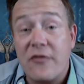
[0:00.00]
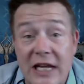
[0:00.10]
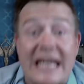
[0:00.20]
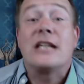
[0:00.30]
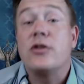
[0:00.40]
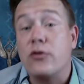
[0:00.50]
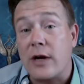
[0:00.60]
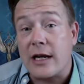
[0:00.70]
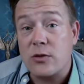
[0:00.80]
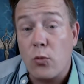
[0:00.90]
Geeks Who
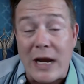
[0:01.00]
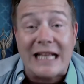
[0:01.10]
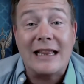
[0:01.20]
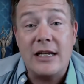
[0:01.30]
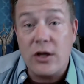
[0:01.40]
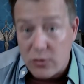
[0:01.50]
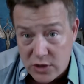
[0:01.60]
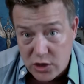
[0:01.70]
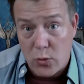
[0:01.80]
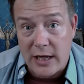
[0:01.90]
Drink's weekly news
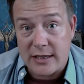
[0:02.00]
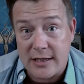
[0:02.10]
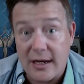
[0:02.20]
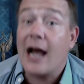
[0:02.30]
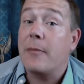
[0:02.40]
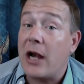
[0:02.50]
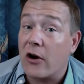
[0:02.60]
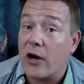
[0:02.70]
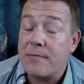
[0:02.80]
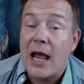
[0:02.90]
quiz. I'm
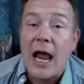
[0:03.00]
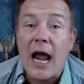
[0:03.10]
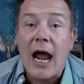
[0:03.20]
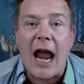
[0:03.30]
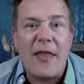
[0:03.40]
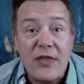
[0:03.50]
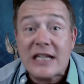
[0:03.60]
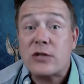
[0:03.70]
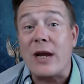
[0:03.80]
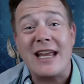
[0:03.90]
Aaron, and
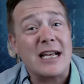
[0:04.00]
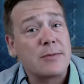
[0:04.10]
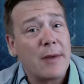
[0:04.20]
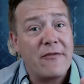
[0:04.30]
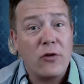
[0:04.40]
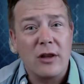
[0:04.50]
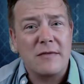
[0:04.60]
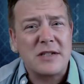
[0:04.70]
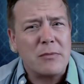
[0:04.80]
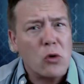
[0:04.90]
this week has been full of
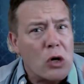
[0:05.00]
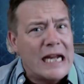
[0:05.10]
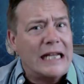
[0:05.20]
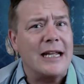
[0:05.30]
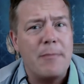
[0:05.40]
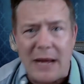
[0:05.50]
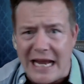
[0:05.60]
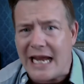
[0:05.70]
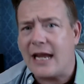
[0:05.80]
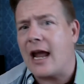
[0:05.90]
some really
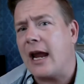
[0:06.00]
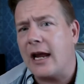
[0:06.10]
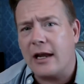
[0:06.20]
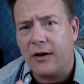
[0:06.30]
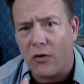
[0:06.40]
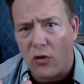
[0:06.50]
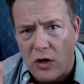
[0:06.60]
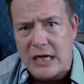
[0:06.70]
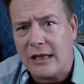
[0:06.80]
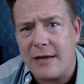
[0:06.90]
big and
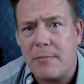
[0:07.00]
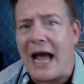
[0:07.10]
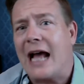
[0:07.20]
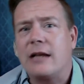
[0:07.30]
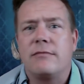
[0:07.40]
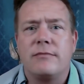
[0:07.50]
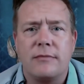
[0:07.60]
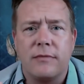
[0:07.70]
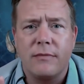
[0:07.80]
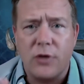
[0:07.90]
really bad
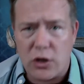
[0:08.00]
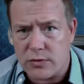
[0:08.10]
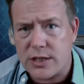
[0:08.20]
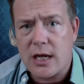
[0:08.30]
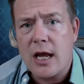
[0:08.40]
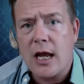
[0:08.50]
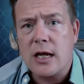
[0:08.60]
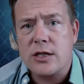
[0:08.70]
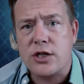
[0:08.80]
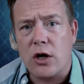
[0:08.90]
news.
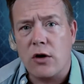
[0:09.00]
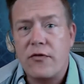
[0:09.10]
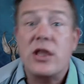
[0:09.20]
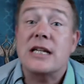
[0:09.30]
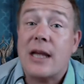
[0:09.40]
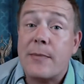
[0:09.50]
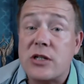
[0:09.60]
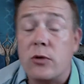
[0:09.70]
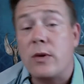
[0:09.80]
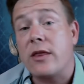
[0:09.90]
So for this
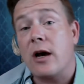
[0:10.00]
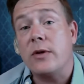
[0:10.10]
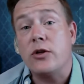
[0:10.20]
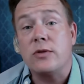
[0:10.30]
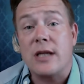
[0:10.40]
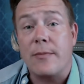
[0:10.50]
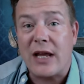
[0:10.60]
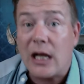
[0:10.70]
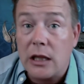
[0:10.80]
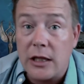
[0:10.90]
episode, we thought we'd do
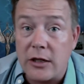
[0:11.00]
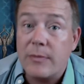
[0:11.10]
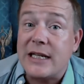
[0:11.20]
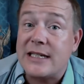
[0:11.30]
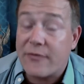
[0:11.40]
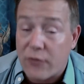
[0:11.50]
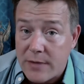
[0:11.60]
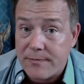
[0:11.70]
something a little bit different,